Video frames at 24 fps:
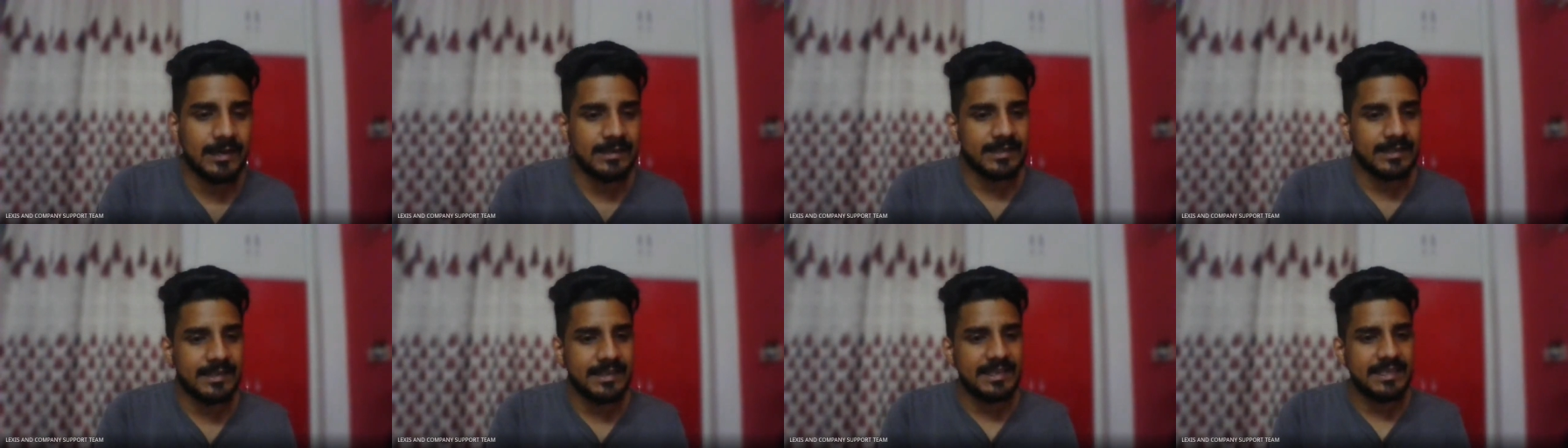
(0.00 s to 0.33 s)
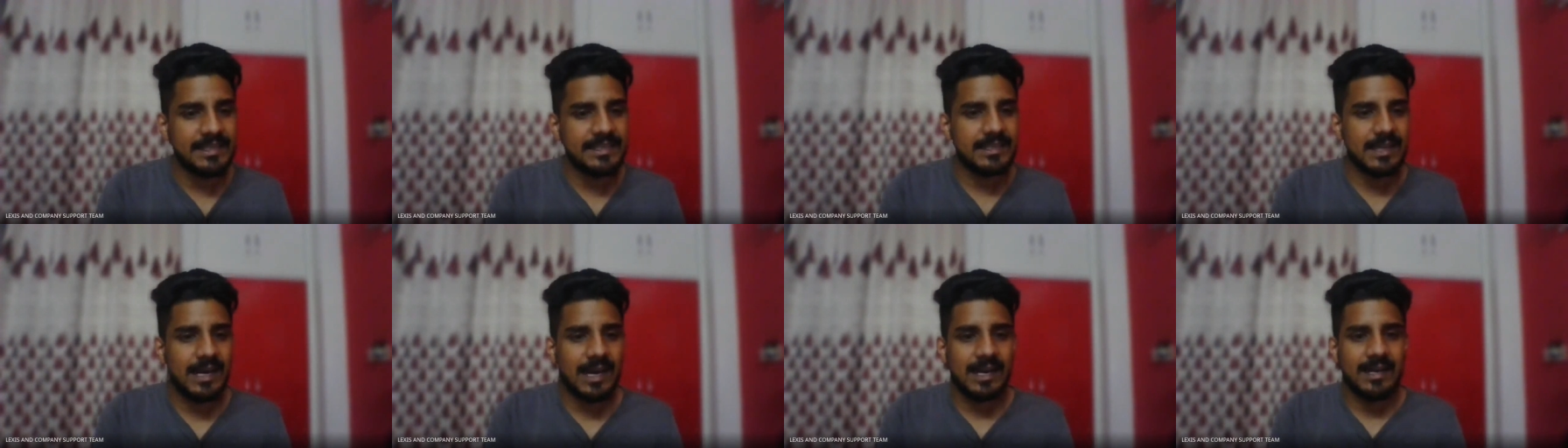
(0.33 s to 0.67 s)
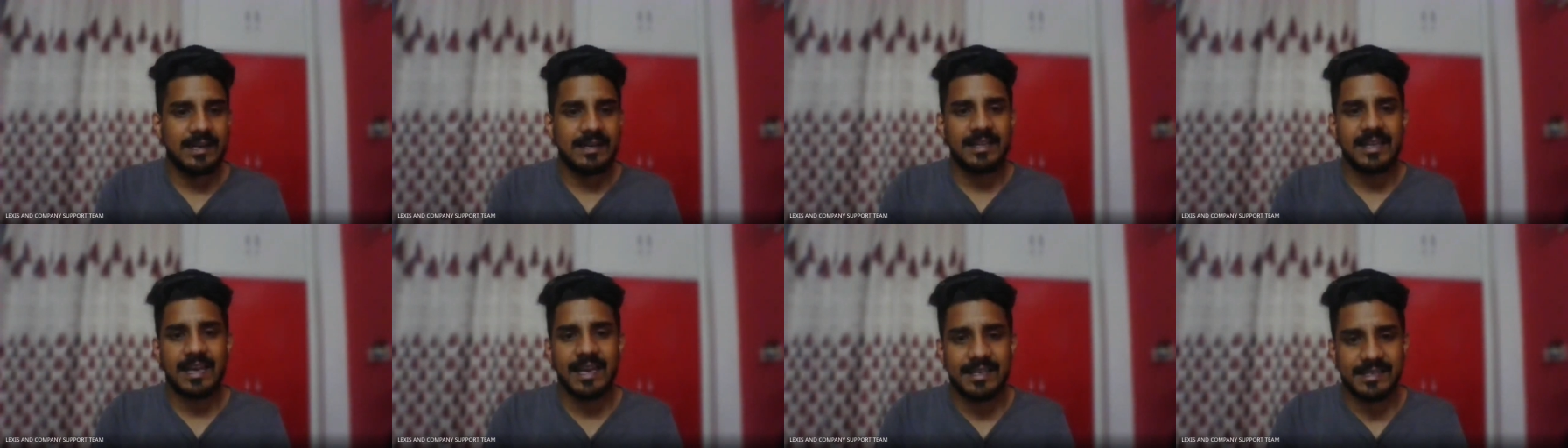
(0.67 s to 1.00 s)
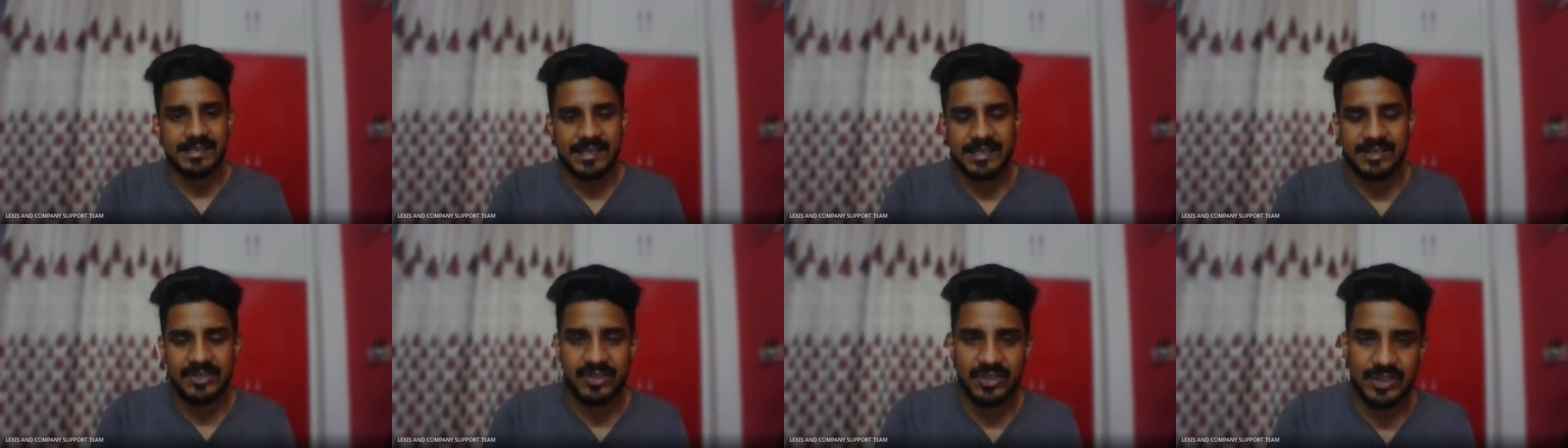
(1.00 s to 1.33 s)
these are the
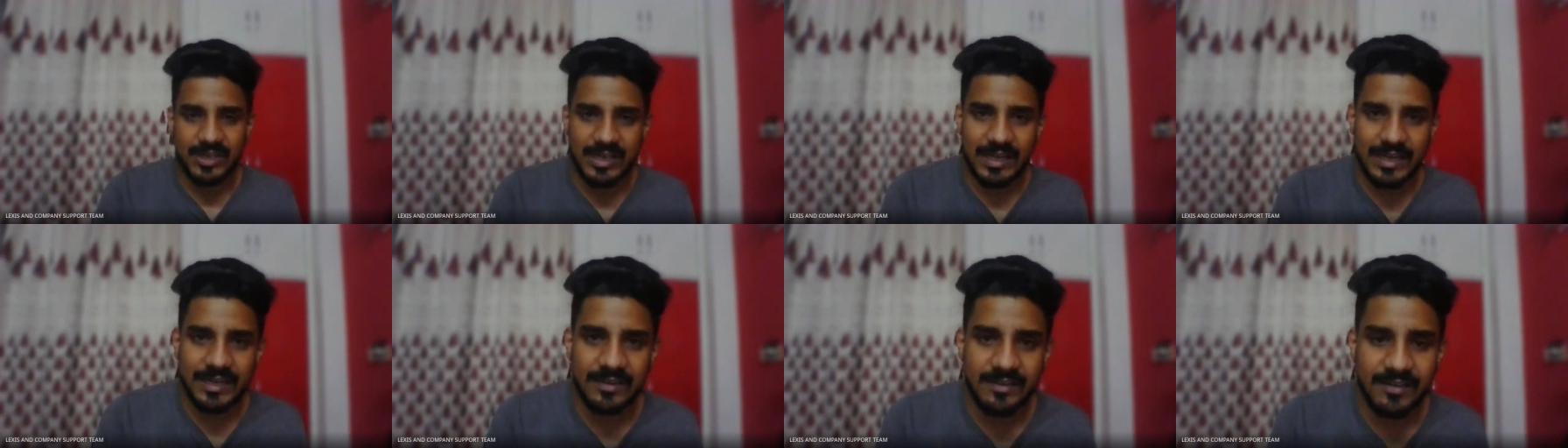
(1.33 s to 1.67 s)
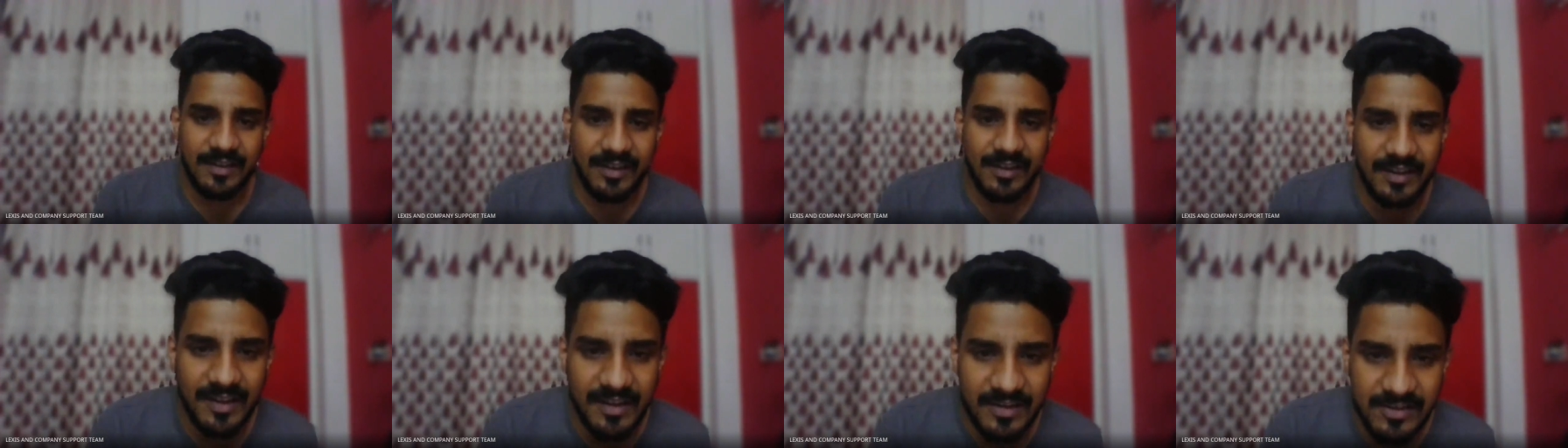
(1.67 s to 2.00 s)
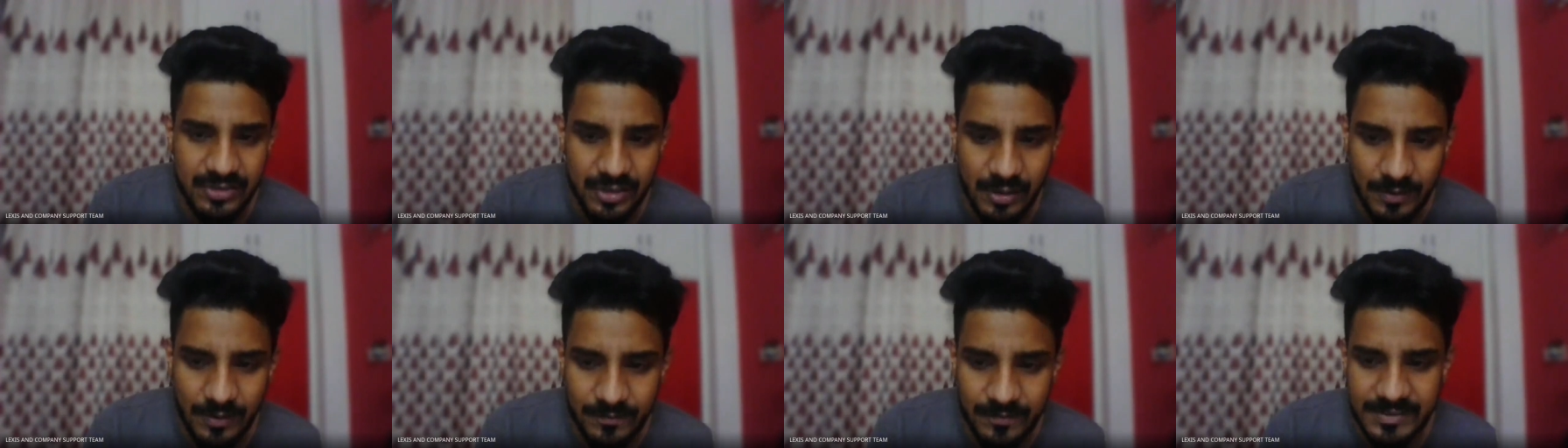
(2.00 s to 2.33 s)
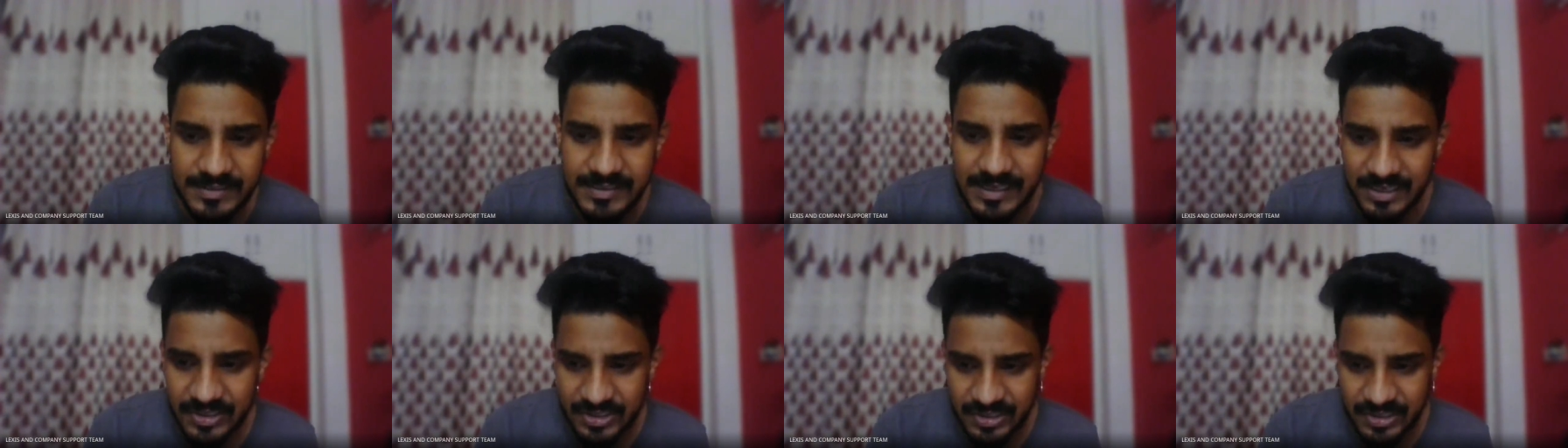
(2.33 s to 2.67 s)
essential ingredients of the
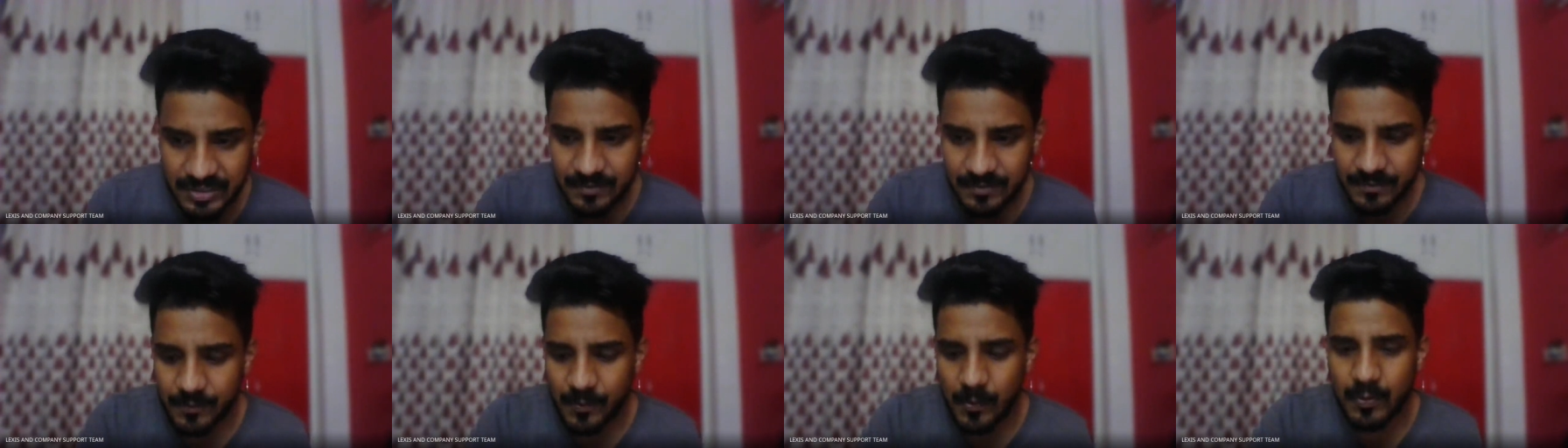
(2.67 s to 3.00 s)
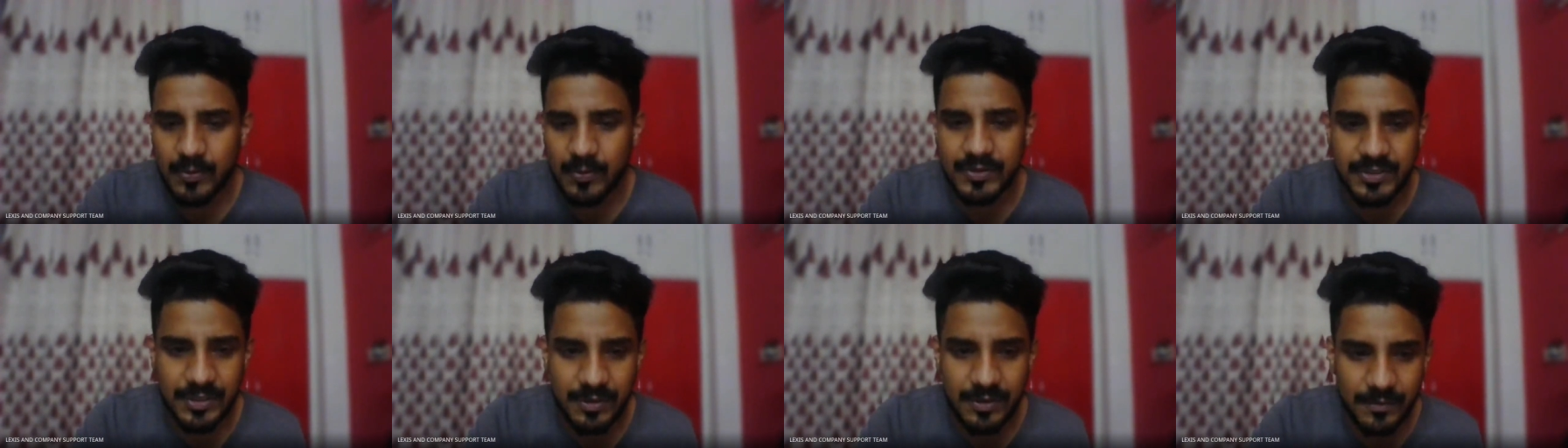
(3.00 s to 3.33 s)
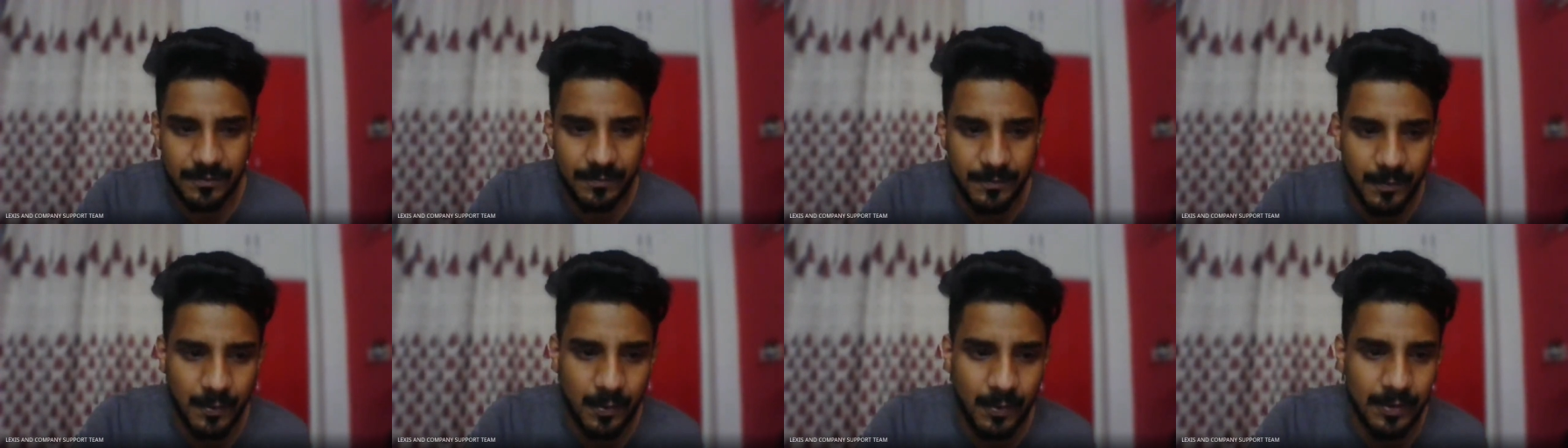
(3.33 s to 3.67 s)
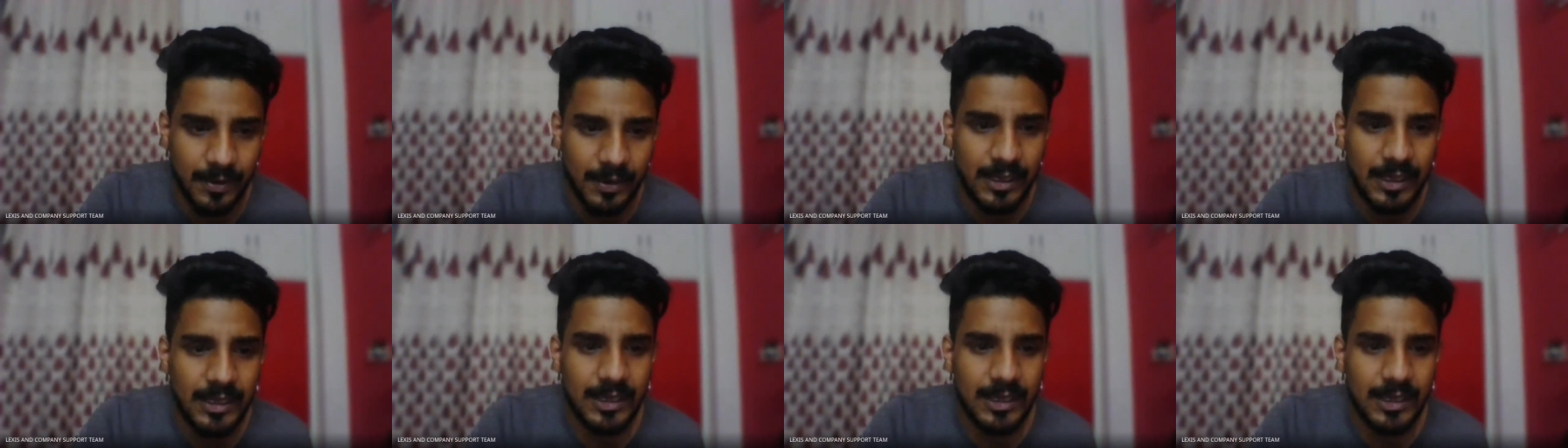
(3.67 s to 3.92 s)
section 404.